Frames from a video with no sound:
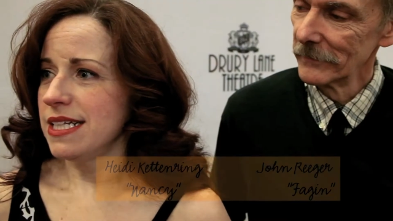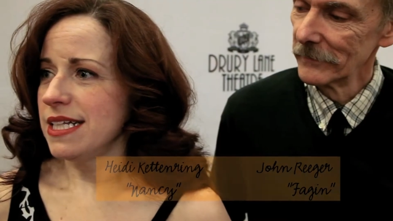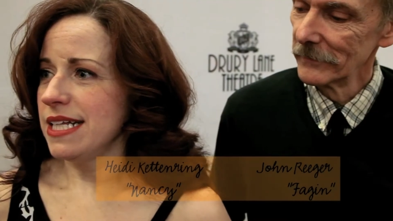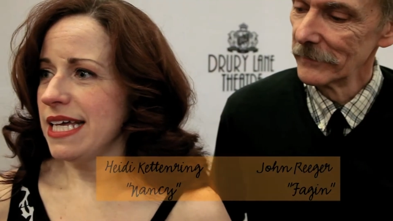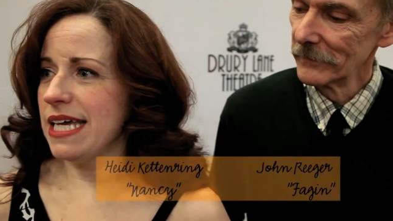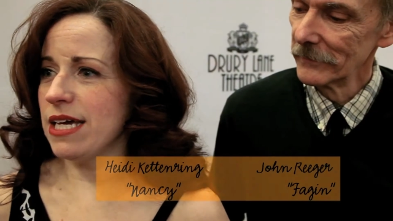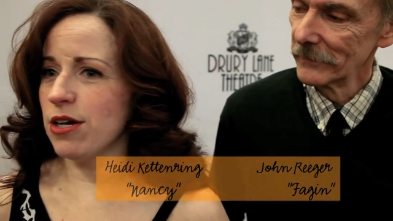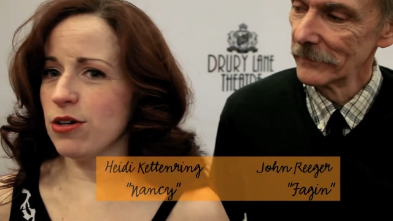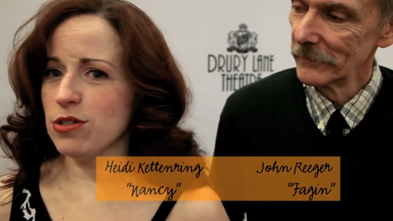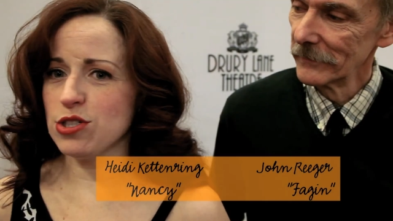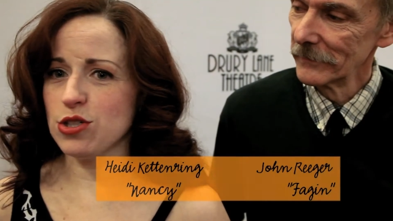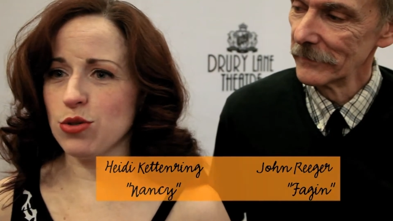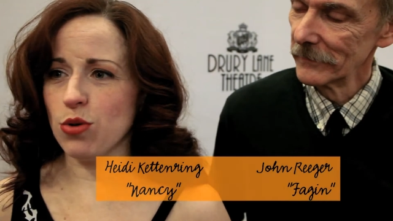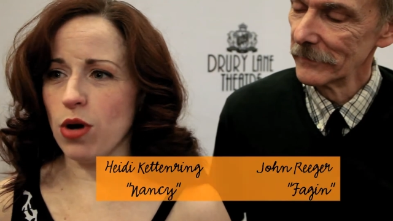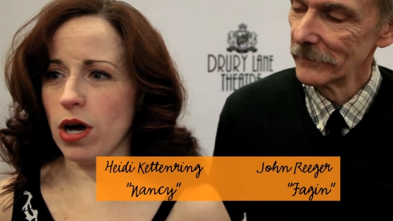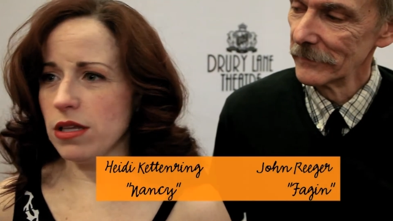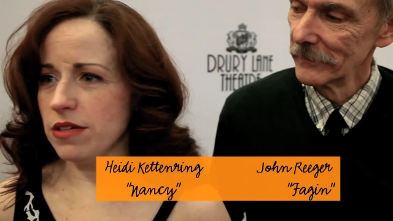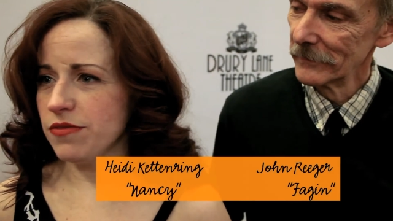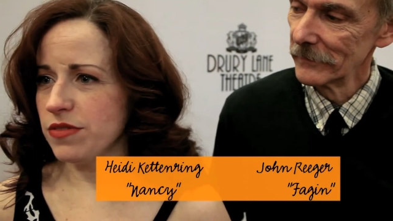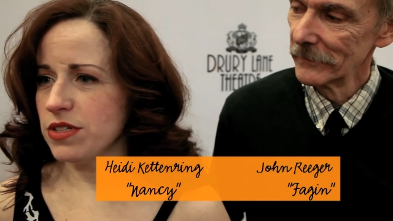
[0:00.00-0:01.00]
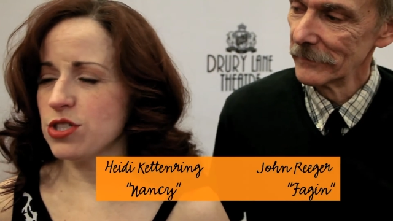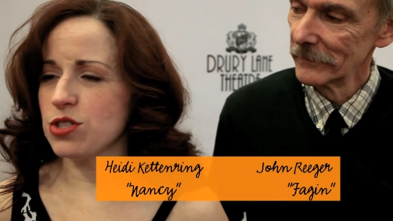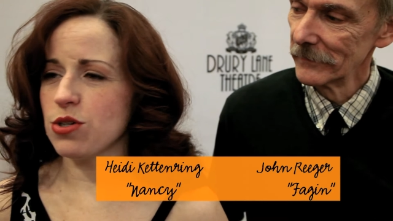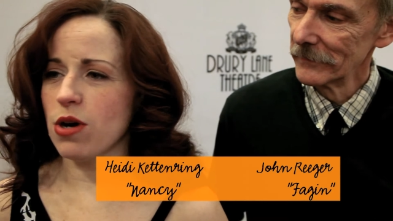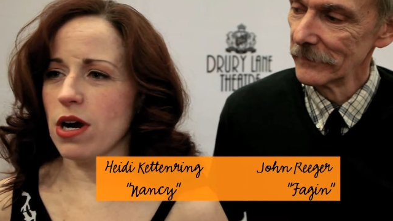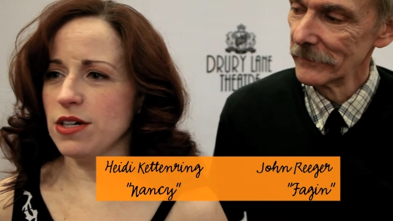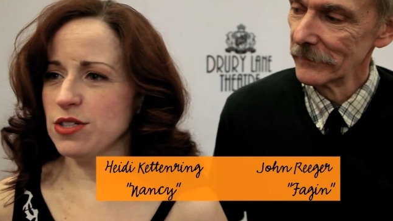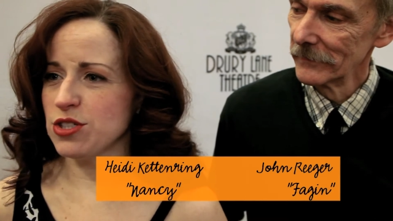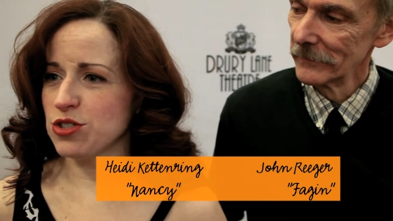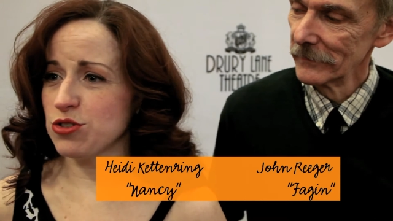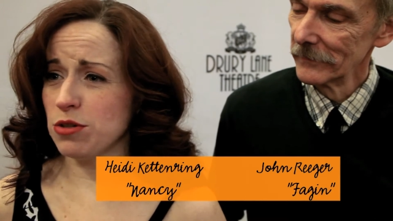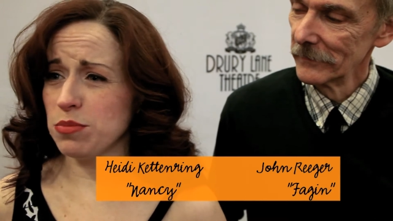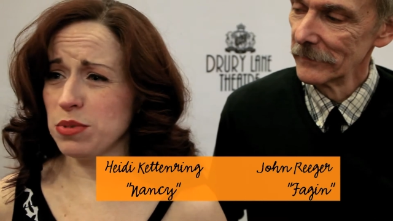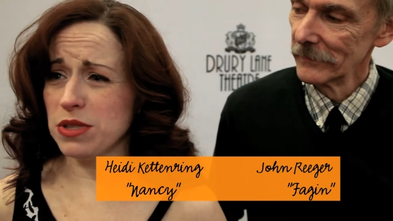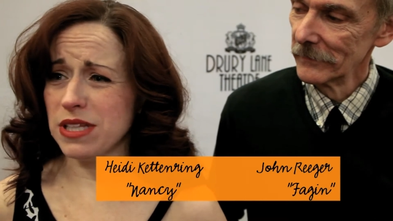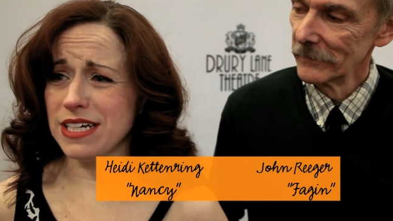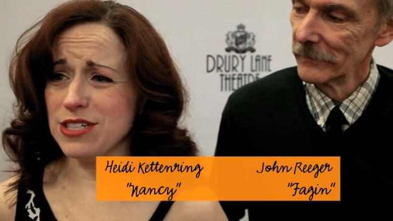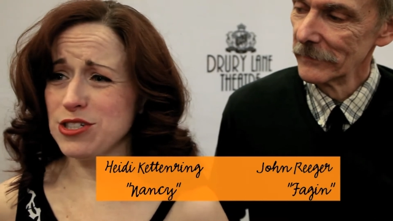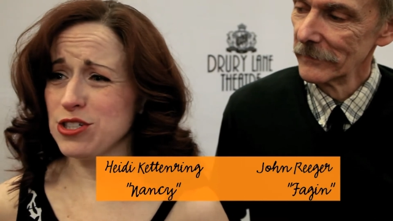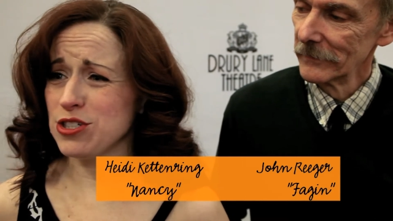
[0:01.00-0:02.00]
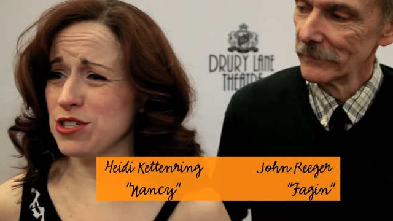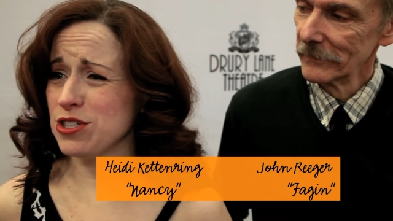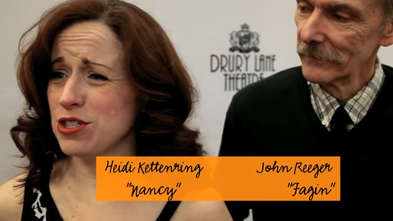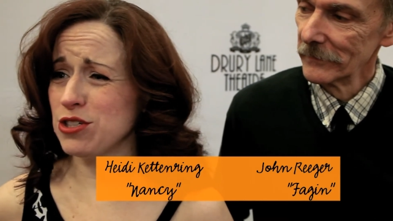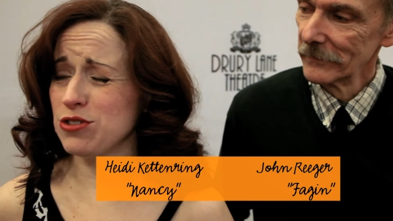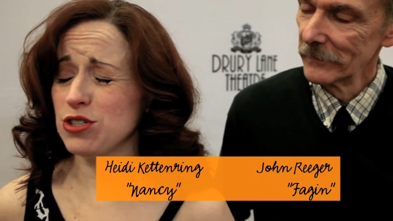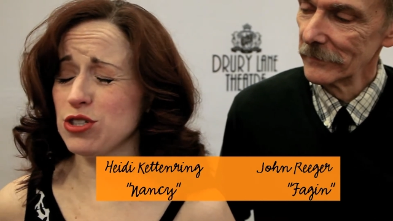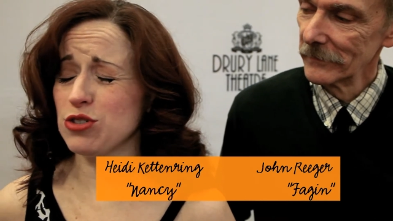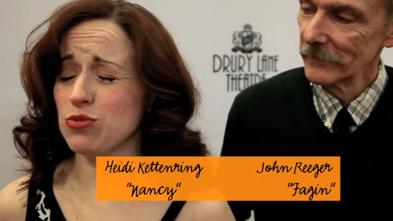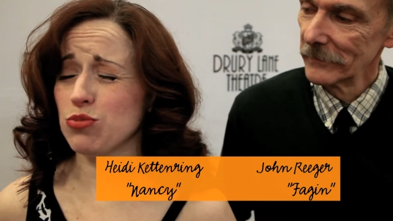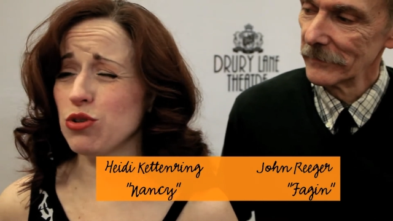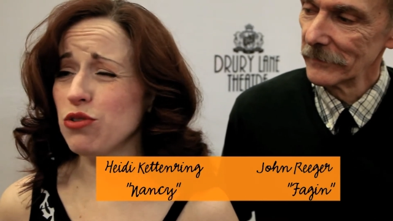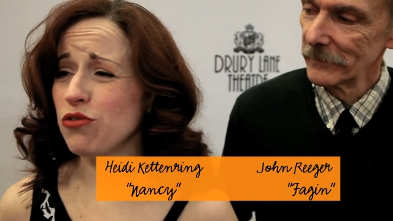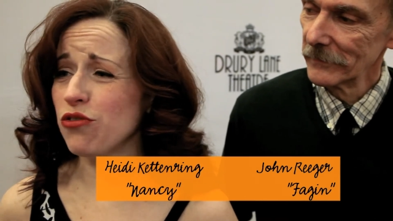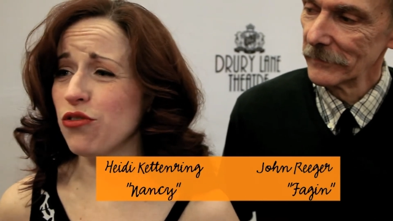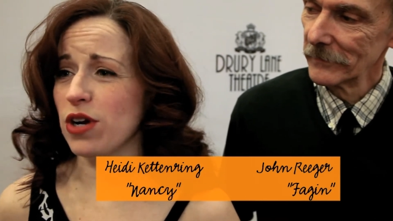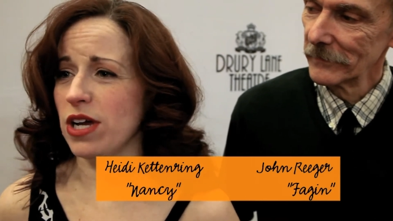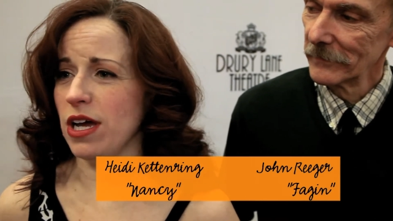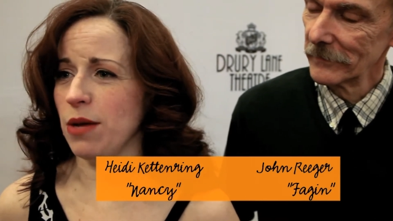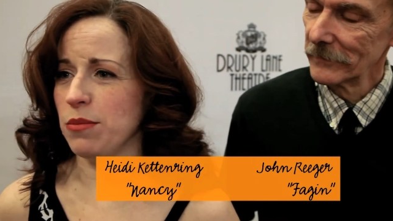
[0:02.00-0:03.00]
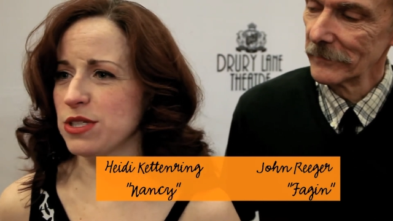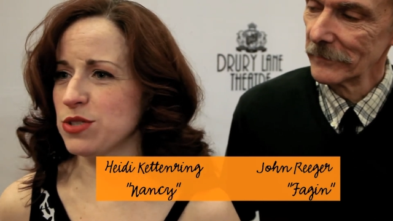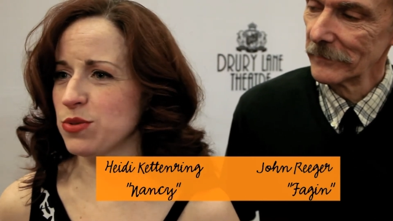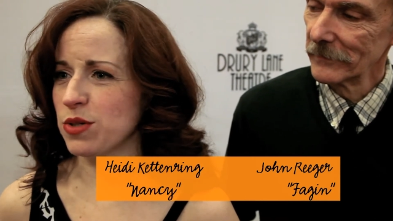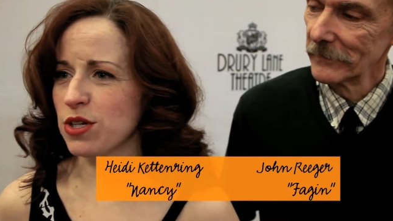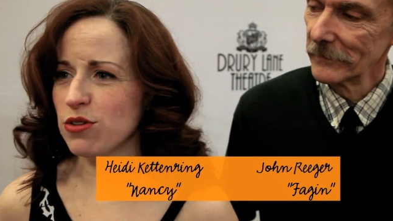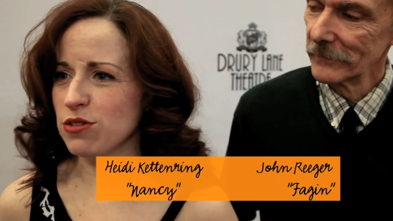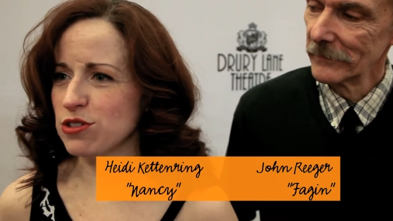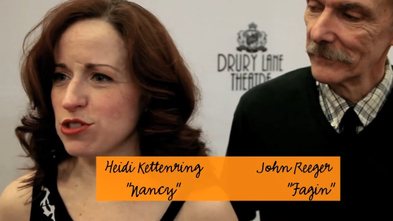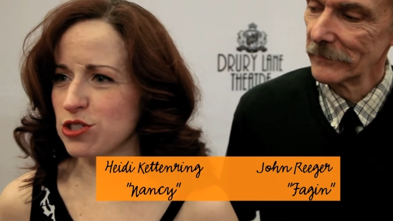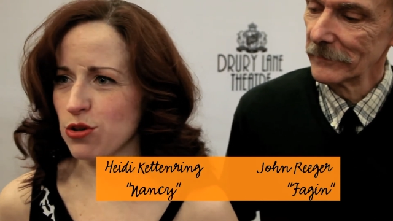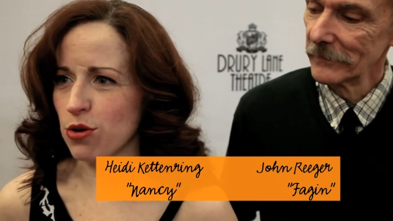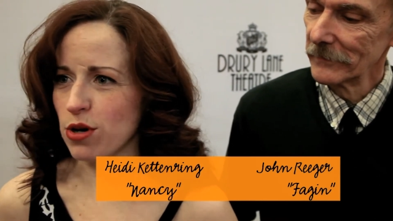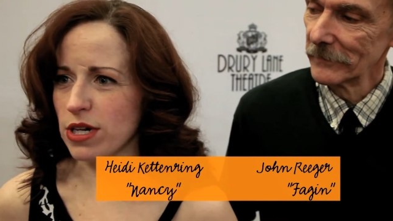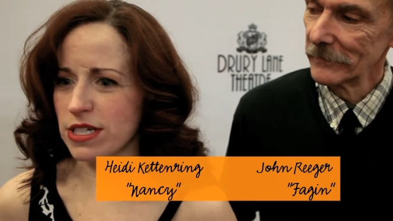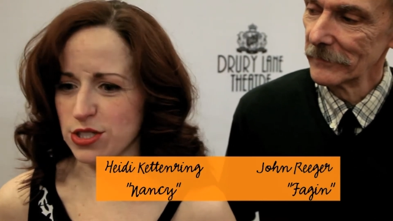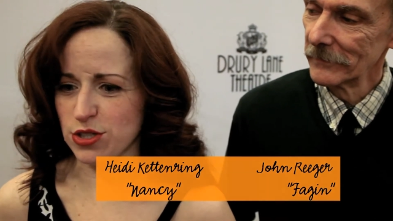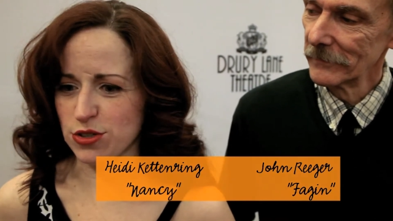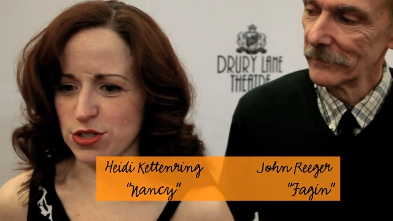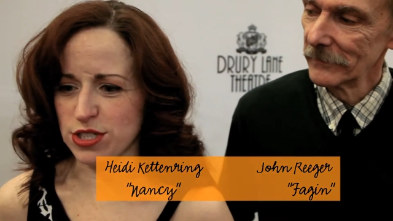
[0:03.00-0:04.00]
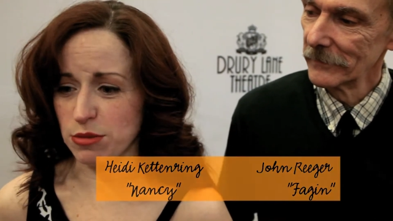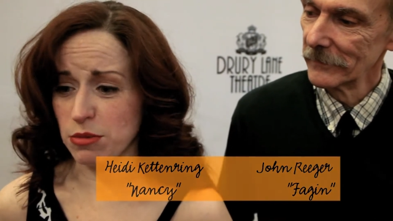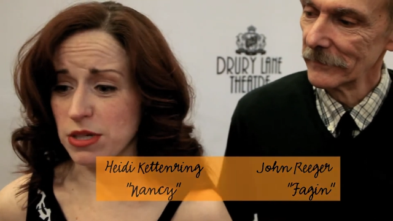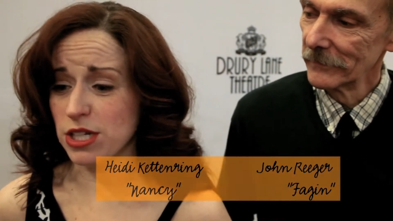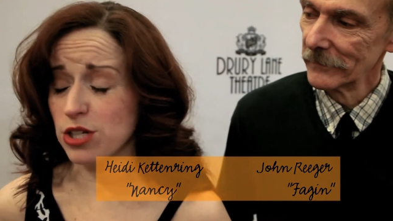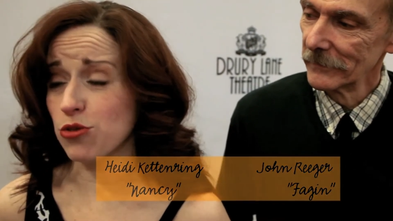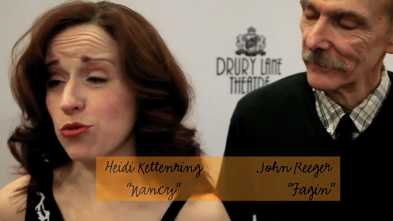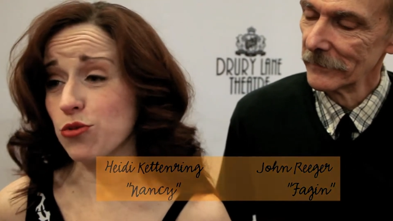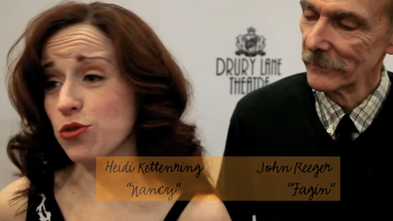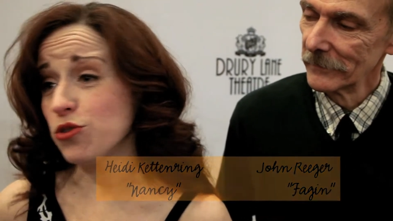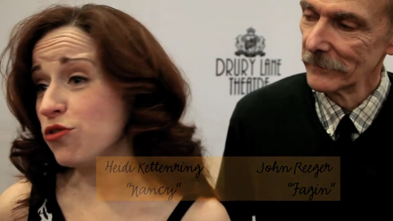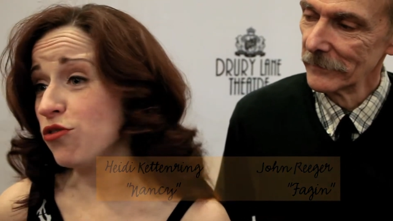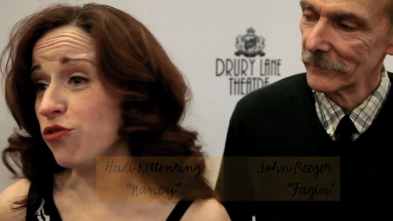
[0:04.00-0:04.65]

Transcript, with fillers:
Speaker 1: He goes through all of these trials and tribulations, and you just root for him. It's one of those stories. There's somebody to root